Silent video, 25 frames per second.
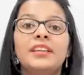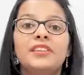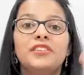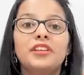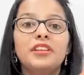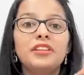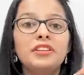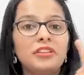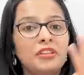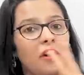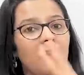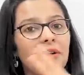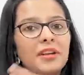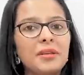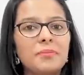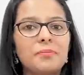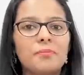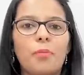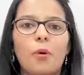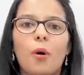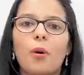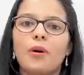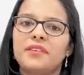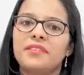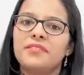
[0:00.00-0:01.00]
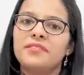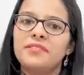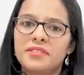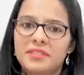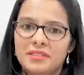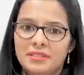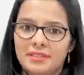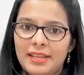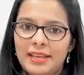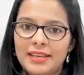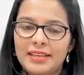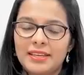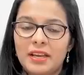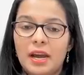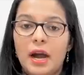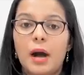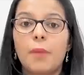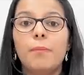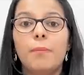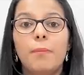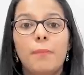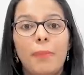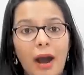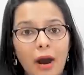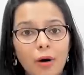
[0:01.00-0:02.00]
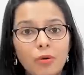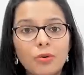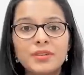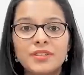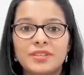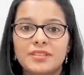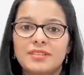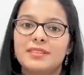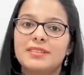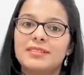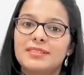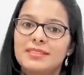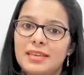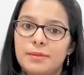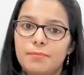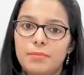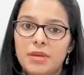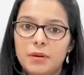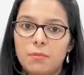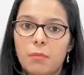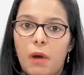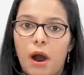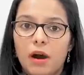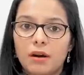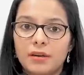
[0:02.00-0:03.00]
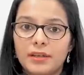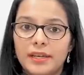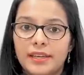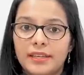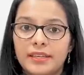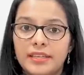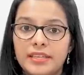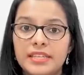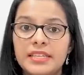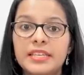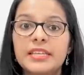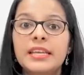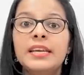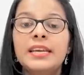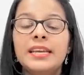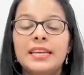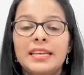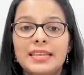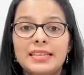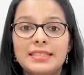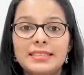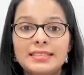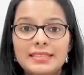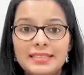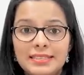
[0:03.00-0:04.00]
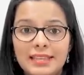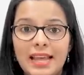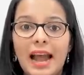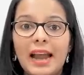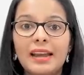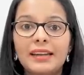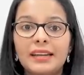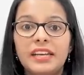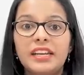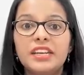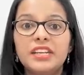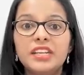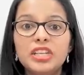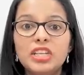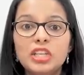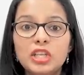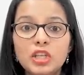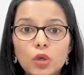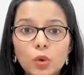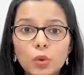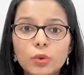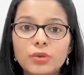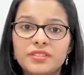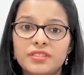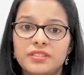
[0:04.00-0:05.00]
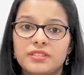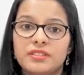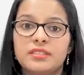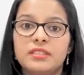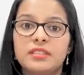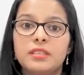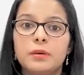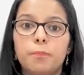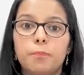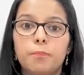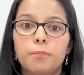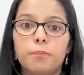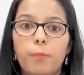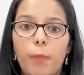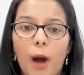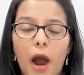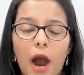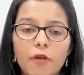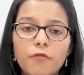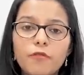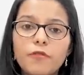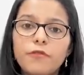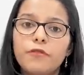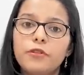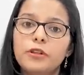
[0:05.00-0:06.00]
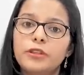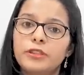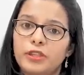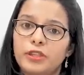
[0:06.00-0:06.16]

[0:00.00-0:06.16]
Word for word: The third important thing about the skim and mark technique is that it uses the powerful